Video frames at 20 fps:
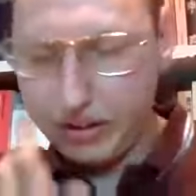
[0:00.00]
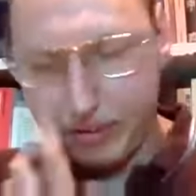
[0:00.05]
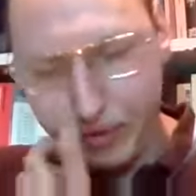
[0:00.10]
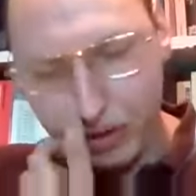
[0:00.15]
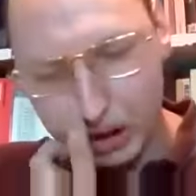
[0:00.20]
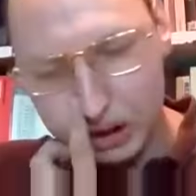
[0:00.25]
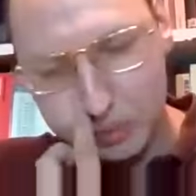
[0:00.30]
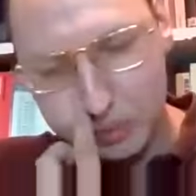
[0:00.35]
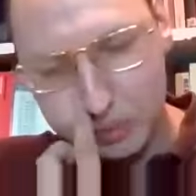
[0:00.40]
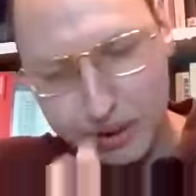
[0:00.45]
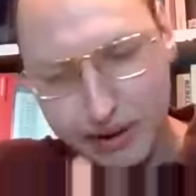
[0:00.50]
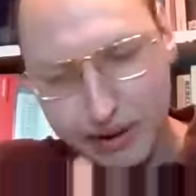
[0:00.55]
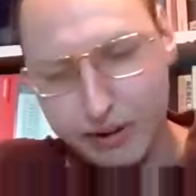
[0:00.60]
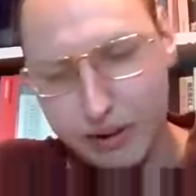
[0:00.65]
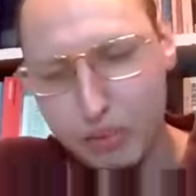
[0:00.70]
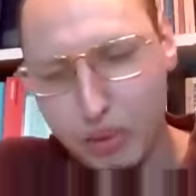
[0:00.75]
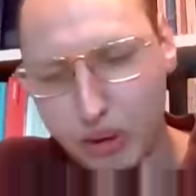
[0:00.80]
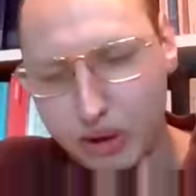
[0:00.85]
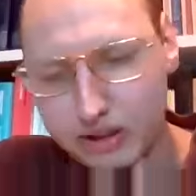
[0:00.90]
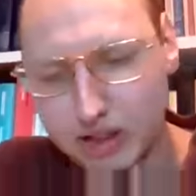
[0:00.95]
first
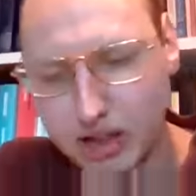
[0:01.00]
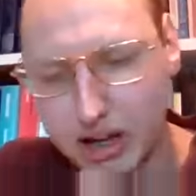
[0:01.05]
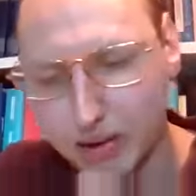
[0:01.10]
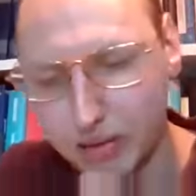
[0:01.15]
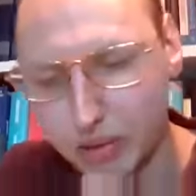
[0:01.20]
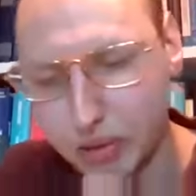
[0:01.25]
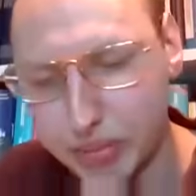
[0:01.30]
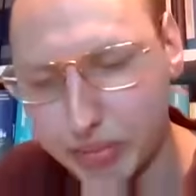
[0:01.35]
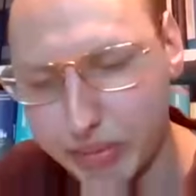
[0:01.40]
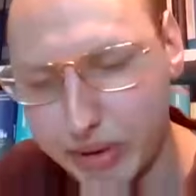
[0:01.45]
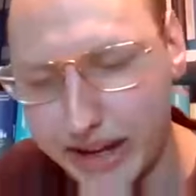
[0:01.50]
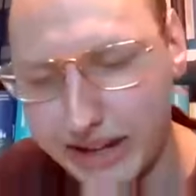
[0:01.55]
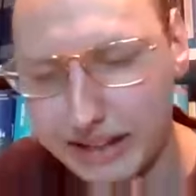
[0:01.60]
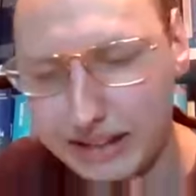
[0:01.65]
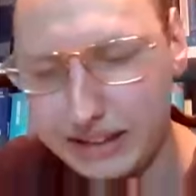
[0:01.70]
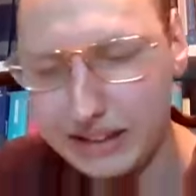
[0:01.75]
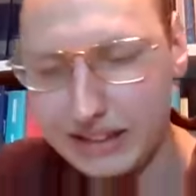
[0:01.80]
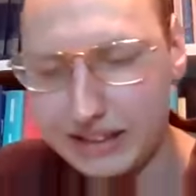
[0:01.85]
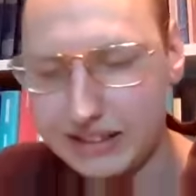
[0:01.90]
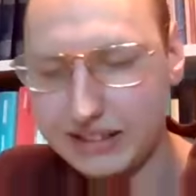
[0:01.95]
point I would
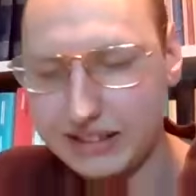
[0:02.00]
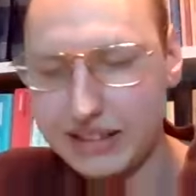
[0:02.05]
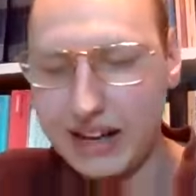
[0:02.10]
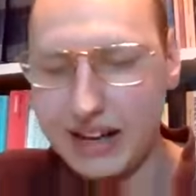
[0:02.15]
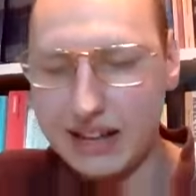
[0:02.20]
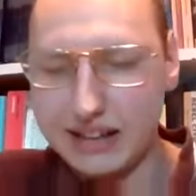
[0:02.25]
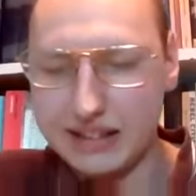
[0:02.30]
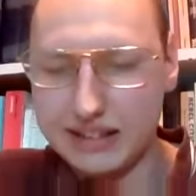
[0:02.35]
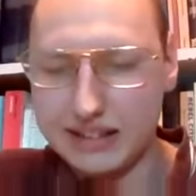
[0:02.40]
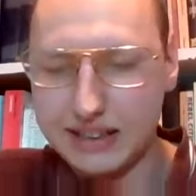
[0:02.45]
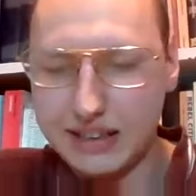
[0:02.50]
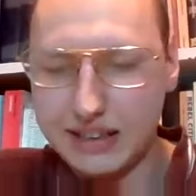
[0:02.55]
make is that